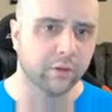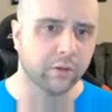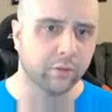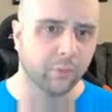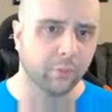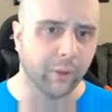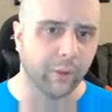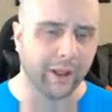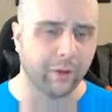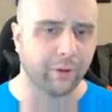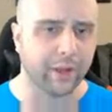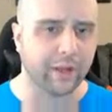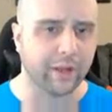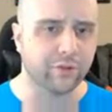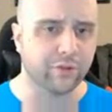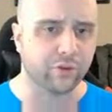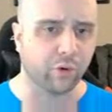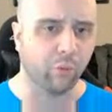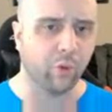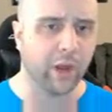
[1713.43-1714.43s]
Wow, an
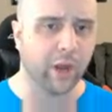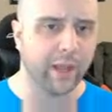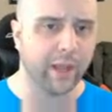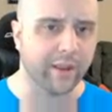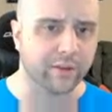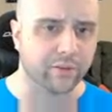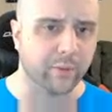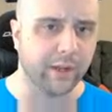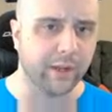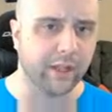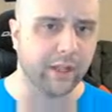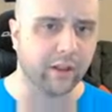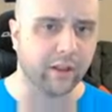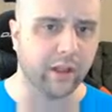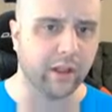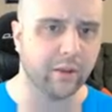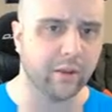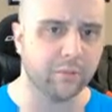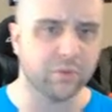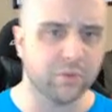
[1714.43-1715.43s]
extra Y as well.
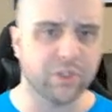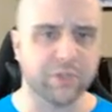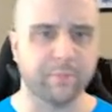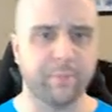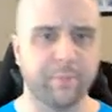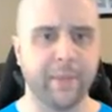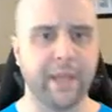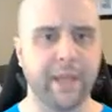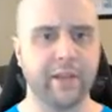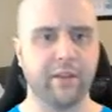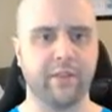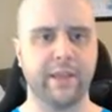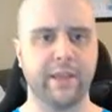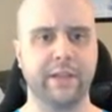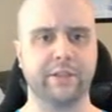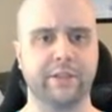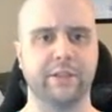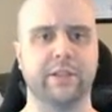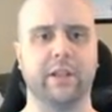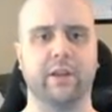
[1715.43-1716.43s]
I am just batting
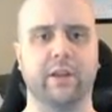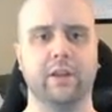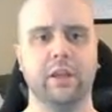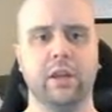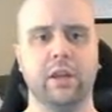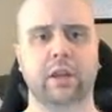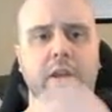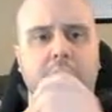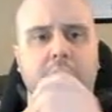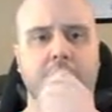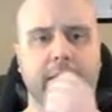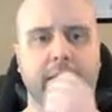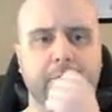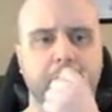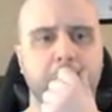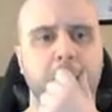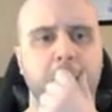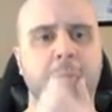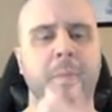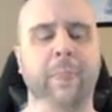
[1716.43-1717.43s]
1,000 today.
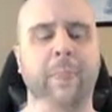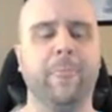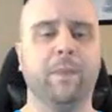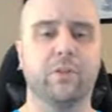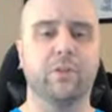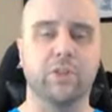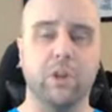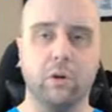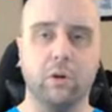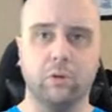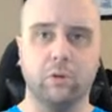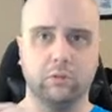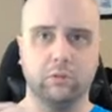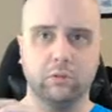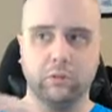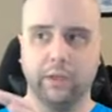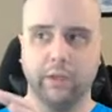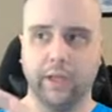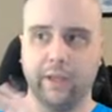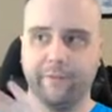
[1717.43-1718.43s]
So
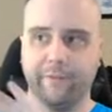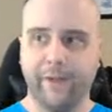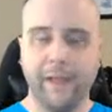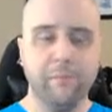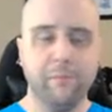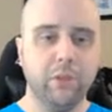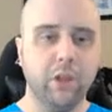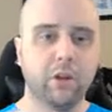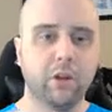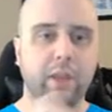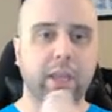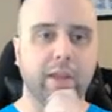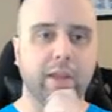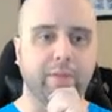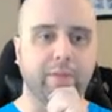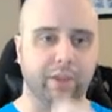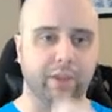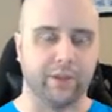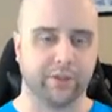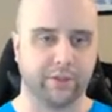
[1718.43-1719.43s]
if I'm looking
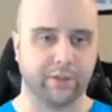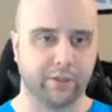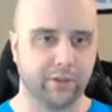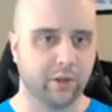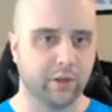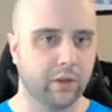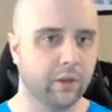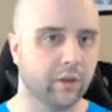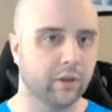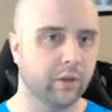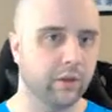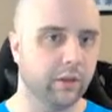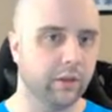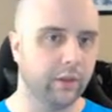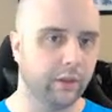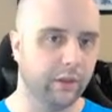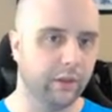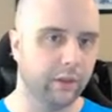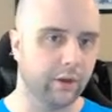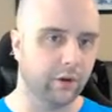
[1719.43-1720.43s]
at this,
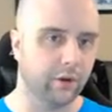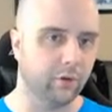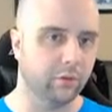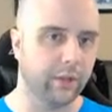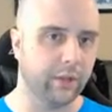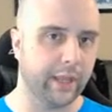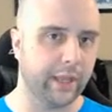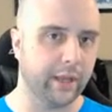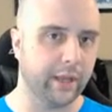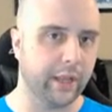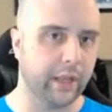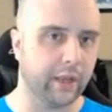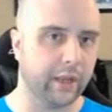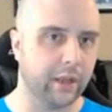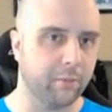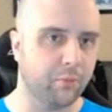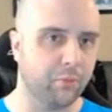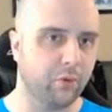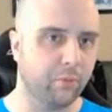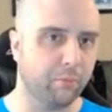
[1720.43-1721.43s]
you know, and
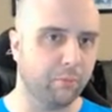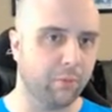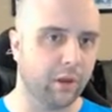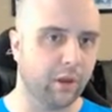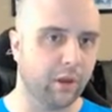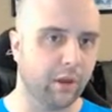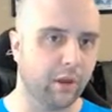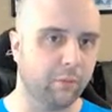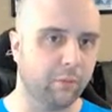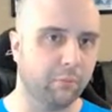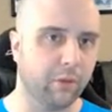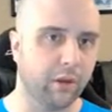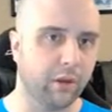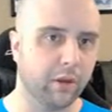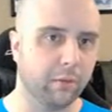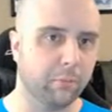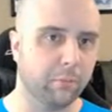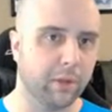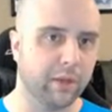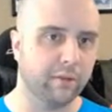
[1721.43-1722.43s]
I put my
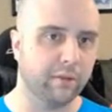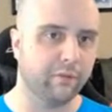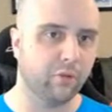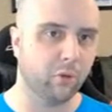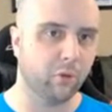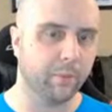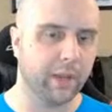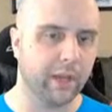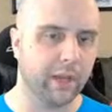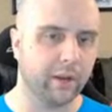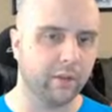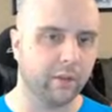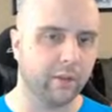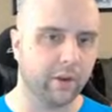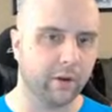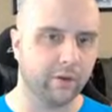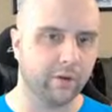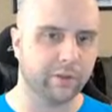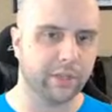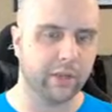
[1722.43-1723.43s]
money formatting
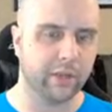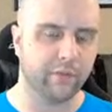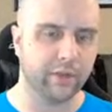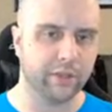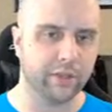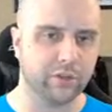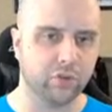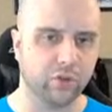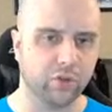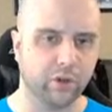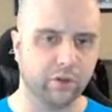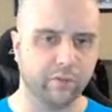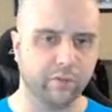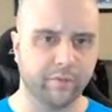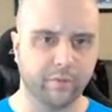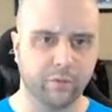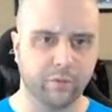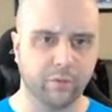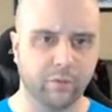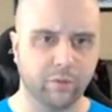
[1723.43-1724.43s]
there, savings, junk
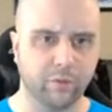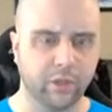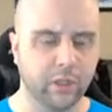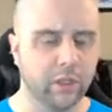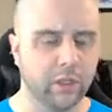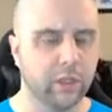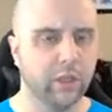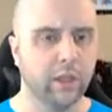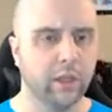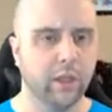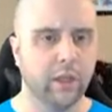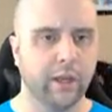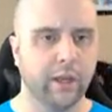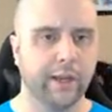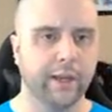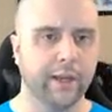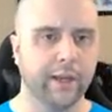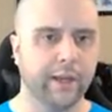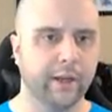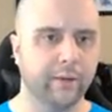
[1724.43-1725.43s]
food,
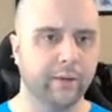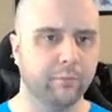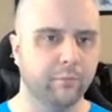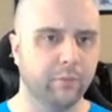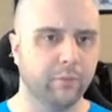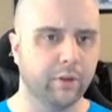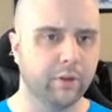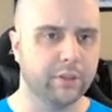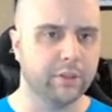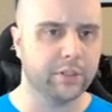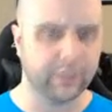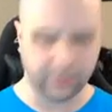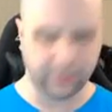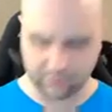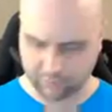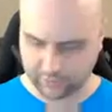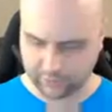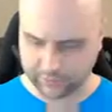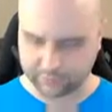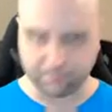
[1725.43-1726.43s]
you
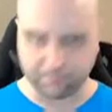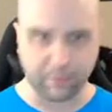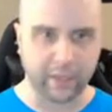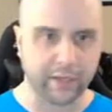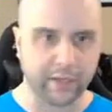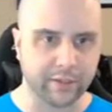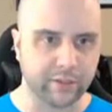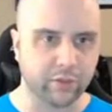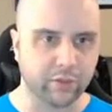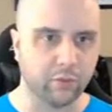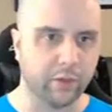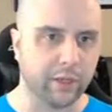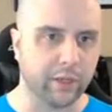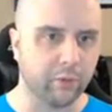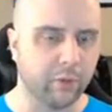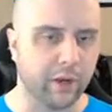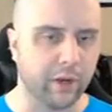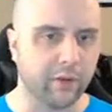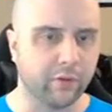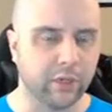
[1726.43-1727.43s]
know, that's minus
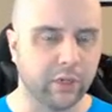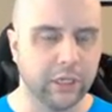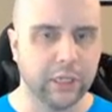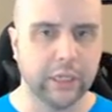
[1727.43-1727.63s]
20, whatever.